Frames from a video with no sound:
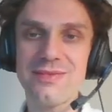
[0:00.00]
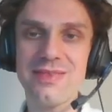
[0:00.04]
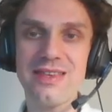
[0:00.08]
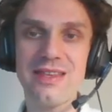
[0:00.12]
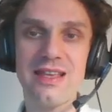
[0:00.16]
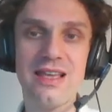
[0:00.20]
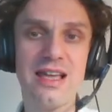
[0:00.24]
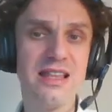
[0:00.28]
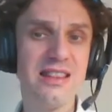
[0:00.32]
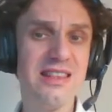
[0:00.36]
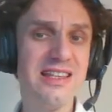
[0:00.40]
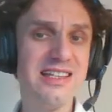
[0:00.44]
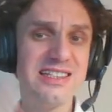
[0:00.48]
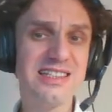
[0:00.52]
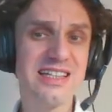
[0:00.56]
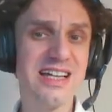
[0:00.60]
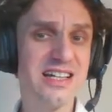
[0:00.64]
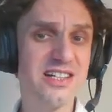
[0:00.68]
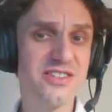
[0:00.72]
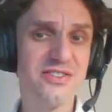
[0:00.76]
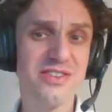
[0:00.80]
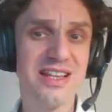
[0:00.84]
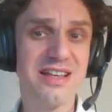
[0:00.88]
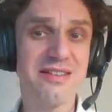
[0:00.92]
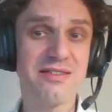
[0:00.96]
And this
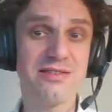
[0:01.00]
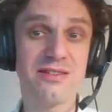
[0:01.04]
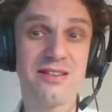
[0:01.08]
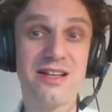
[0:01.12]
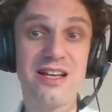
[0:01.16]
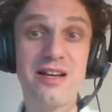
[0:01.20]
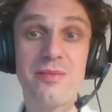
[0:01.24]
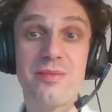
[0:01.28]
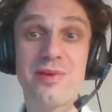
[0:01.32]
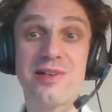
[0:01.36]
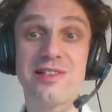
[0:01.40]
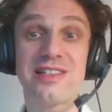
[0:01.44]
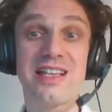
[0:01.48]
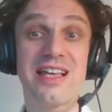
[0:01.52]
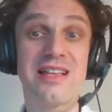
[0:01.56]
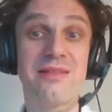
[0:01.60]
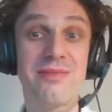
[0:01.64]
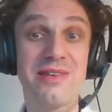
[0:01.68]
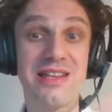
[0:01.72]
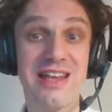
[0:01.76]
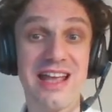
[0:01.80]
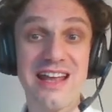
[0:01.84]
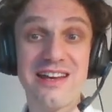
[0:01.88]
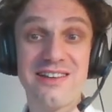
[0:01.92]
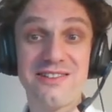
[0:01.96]
country level variable can
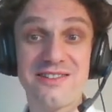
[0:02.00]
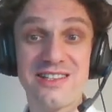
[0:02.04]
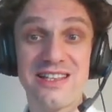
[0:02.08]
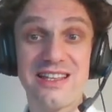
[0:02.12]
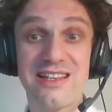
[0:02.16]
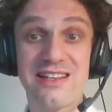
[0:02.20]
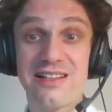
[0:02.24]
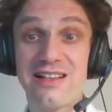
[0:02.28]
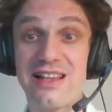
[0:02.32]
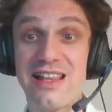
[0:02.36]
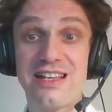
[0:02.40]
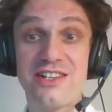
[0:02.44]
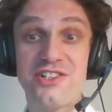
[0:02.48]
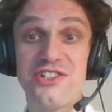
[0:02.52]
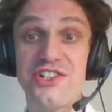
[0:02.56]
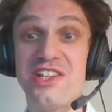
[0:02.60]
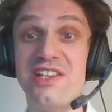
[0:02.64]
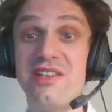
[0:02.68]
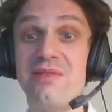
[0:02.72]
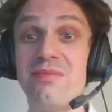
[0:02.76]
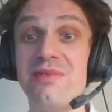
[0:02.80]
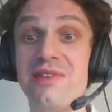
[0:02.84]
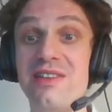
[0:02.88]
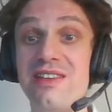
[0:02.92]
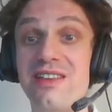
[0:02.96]
be anything like
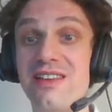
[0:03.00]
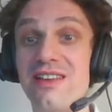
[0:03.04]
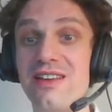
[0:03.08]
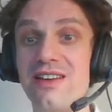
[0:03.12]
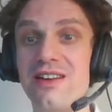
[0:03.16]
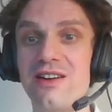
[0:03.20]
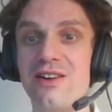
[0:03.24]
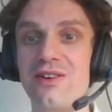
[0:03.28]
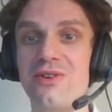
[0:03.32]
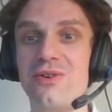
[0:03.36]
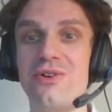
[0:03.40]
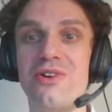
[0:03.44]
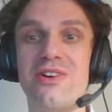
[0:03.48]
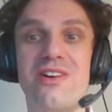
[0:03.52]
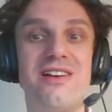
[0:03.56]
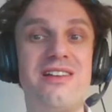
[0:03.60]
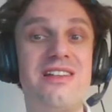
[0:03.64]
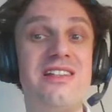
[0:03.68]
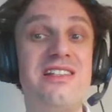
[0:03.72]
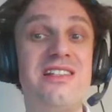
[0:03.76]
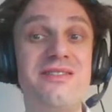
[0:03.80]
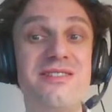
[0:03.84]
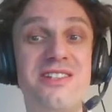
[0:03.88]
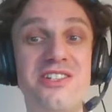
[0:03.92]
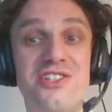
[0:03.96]
GDP or
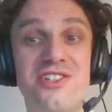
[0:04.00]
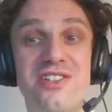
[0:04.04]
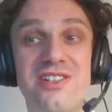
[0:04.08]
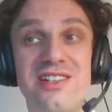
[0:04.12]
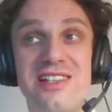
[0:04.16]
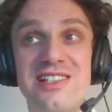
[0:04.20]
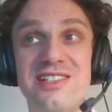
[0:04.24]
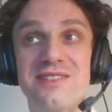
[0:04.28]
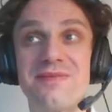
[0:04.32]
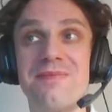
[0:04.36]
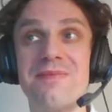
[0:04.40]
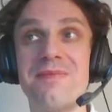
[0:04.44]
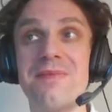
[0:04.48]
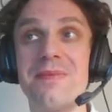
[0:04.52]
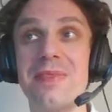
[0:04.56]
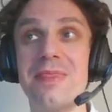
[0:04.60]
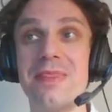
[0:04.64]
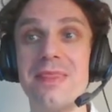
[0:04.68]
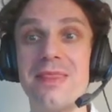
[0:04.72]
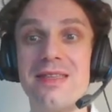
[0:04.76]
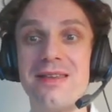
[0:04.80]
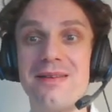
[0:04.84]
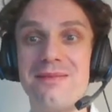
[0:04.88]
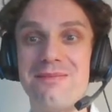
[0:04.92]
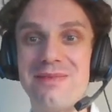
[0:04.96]
individualism.
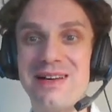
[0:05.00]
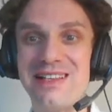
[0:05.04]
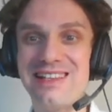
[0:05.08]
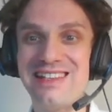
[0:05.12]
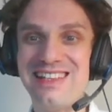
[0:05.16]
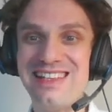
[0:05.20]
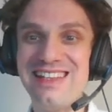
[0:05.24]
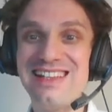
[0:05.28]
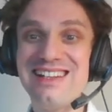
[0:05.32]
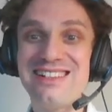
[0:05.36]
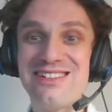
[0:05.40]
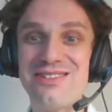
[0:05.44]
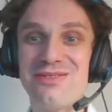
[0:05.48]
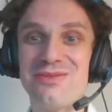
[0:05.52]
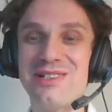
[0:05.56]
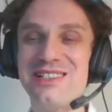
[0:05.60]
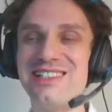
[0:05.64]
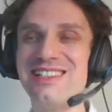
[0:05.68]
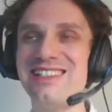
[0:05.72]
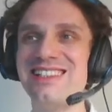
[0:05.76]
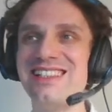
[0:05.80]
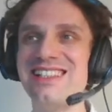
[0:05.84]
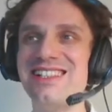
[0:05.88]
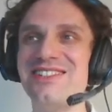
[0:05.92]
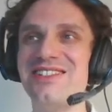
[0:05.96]
But here, what
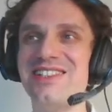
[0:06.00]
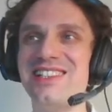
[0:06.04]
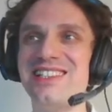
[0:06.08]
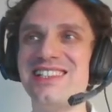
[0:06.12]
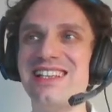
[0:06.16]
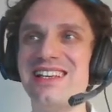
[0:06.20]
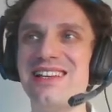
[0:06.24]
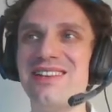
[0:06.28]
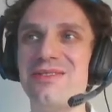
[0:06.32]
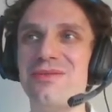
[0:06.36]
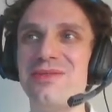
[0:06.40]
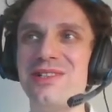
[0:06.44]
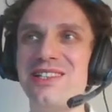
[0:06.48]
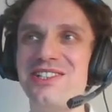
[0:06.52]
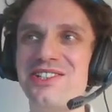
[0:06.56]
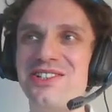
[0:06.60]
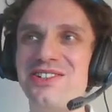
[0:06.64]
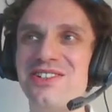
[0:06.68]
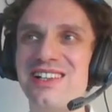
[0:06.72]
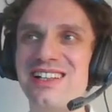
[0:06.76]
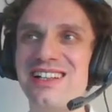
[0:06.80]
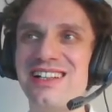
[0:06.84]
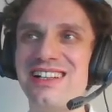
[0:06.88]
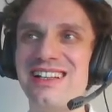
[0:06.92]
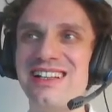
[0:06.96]
is interesting, we
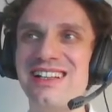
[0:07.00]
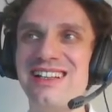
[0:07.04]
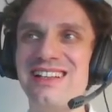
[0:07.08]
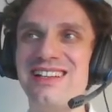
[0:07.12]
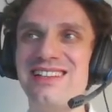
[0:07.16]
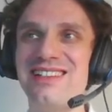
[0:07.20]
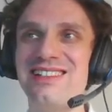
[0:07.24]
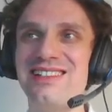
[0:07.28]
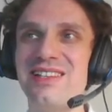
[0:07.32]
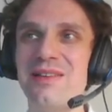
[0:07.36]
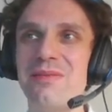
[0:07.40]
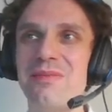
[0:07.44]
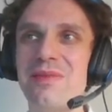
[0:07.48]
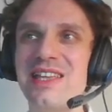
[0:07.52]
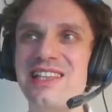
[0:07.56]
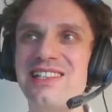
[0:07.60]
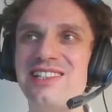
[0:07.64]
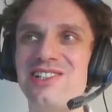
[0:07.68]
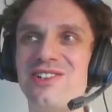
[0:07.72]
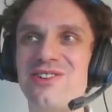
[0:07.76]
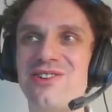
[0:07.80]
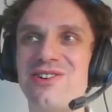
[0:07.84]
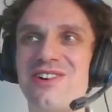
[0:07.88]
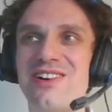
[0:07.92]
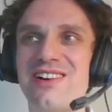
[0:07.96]
took the mean
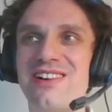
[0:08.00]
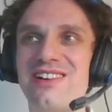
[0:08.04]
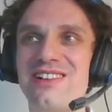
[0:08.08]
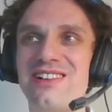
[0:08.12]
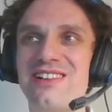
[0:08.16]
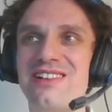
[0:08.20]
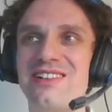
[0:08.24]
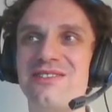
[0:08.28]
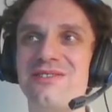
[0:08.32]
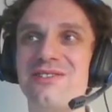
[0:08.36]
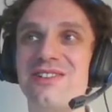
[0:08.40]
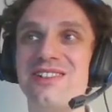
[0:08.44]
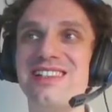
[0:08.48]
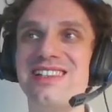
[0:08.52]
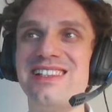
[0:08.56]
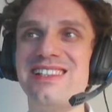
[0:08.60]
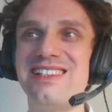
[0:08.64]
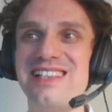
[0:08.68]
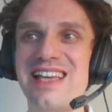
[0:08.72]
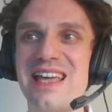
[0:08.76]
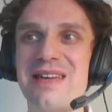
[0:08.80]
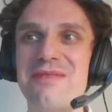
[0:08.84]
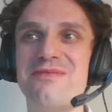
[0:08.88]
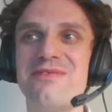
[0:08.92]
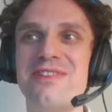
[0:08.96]
score for the
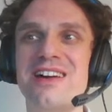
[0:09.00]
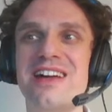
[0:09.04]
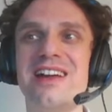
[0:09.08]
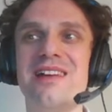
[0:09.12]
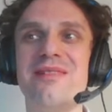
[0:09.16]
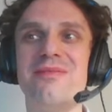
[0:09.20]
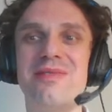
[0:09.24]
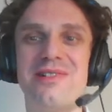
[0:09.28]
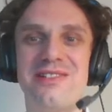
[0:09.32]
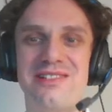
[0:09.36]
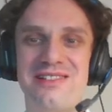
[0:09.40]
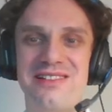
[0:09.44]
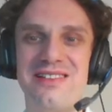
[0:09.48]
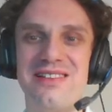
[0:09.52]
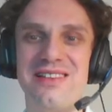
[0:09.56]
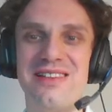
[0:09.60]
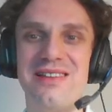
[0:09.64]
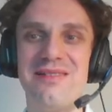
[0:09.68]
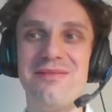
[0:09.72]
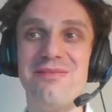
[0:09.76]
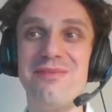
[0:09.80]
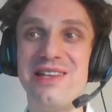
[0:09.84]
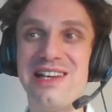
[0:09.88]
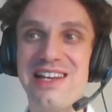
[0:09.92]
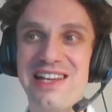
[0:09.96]
same variable,
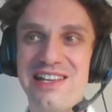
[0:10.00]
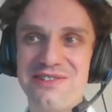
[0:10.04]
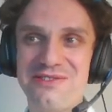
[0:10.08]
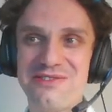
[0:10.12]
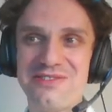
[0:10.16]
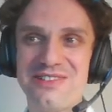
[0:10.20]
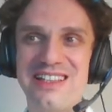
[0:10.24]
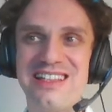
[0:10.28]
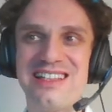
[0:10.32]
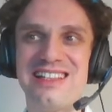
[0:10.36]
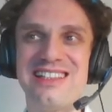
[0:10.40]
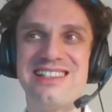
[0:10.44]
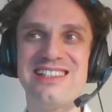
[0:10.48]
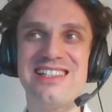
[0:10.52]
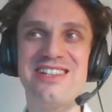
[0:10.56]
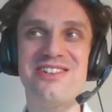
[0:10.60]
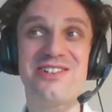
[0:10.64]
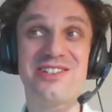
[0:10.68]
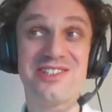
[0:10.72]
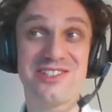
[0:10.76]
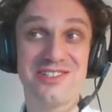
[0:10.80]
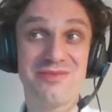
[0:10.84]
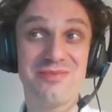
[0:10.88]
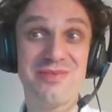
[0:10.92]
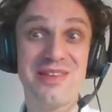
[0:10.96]
belief in a
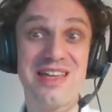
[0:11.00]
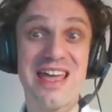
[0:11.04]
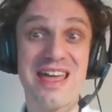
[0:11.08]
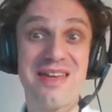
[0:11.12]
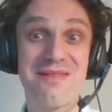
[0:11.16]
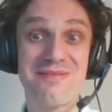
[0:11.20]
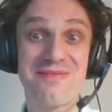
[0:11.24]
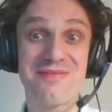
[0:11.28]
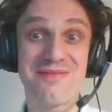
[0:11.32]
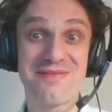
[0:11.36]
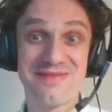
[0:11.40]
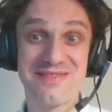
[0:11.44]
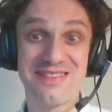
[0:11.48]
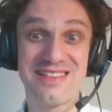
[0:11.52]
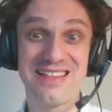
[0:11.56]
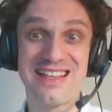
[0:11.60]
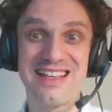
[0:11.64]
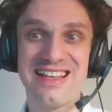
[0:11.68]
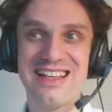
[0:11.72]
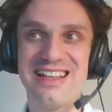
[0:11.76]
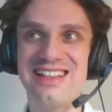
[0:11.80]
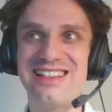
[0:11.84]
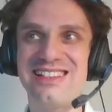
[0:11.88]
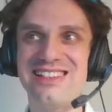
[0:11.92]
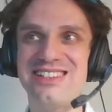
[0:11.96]
zero-sum game.
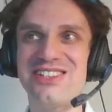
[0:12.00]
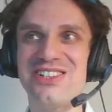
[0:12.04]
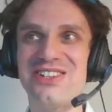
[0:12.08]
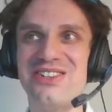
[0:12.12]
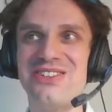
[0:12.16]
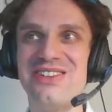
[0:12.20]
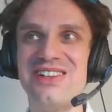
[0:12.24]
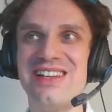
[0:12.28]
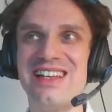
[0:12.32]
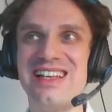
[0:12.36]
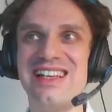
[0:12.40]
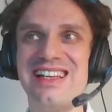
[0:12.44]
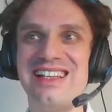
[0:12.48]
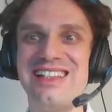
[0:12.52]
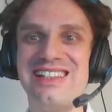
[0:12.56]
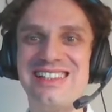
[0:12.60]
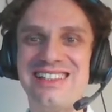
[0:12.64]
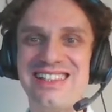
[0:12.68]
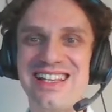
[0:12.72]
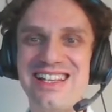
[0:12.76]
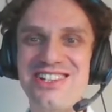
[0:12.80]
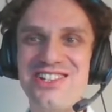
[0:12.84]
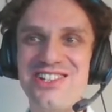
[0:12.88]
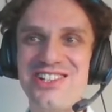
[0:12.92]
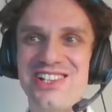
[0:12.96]
So
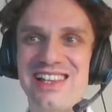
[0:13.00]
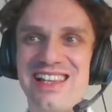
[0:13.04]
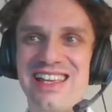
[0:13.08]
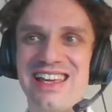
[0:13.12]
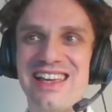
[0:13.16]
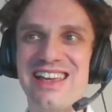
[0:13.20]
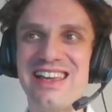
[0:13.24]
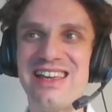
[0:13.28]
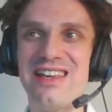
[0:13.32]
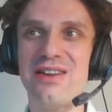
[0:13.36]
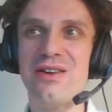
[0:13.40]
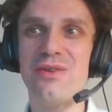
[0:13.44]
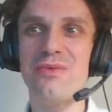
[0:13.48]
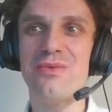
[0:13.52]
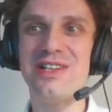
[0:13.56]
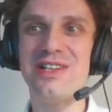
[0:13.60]
essentially, we